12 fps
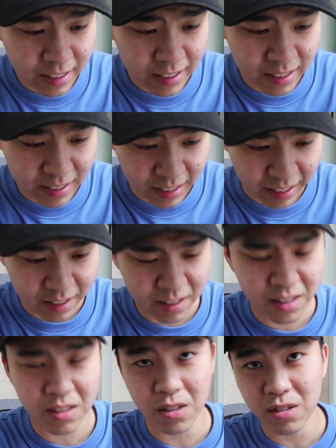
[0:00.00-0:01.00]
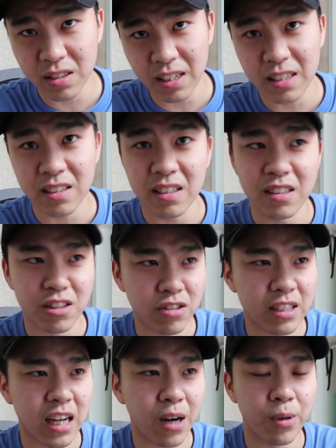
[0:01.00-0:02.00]
6. So 6 in
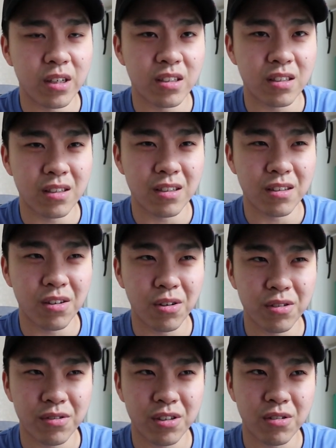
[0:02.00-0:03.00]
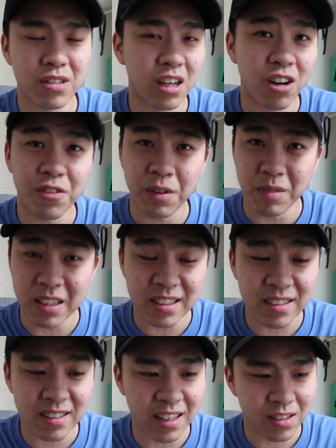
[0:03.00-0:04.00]
3 hours, although they're all from
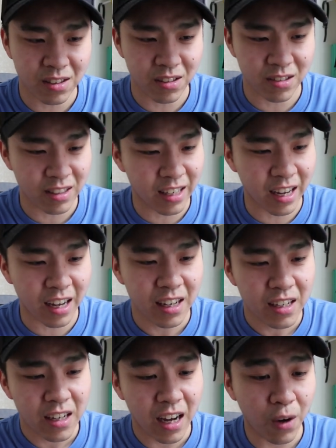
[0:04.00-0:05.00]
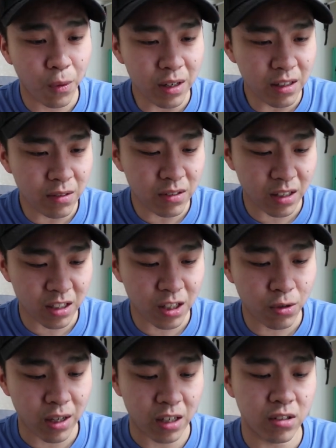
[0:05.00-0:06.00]
incense, so yeah. One of them is actually
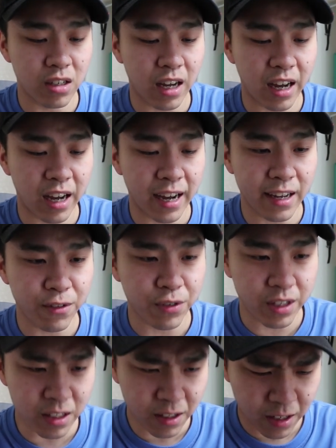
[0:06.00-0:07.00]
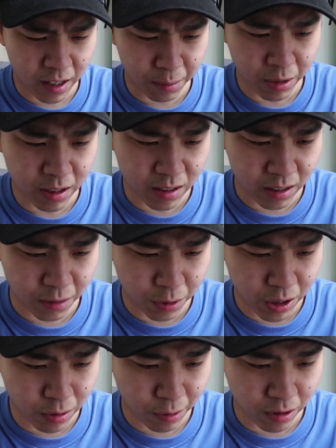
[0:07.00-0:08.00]
quite good, IV. Let me see,
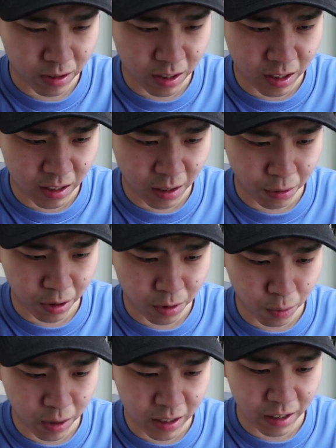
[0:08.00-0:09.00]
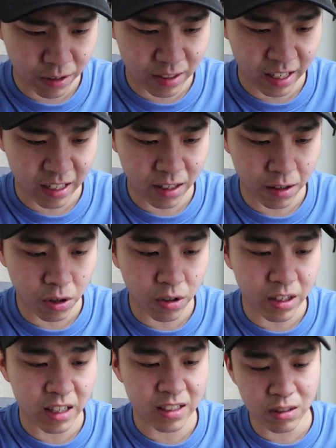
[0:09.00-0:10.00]
which one was it? There was one that was like, oh
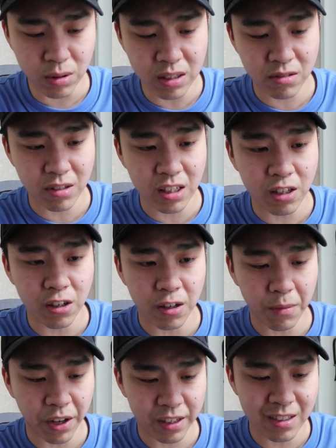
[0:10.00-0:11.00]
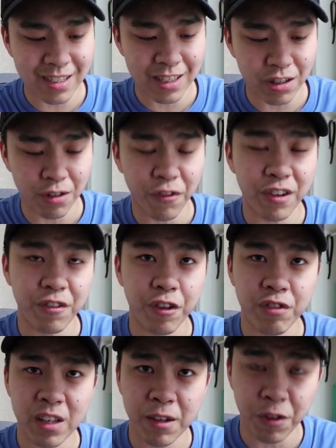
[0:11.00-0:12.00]
yeah, this one is really good. Like, this is
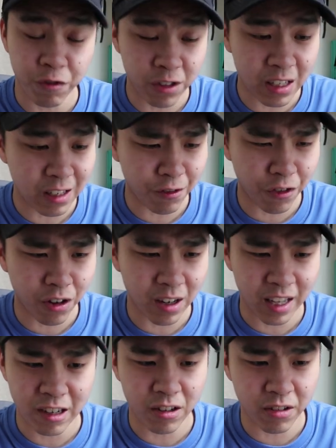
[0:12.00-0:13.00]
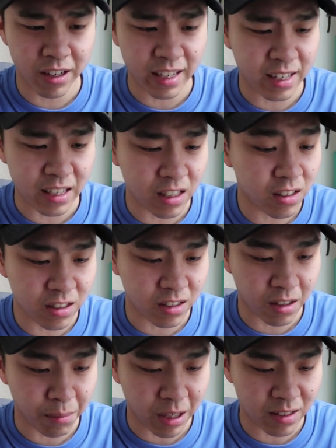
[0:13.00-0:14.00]
0-15-15 for like Great League. This is
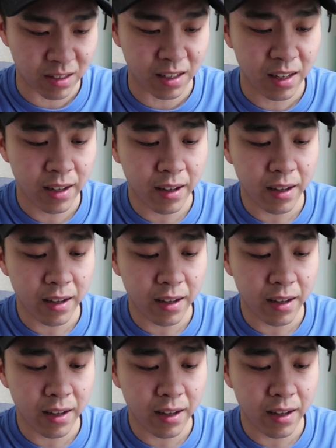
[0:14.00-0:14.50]
amazing.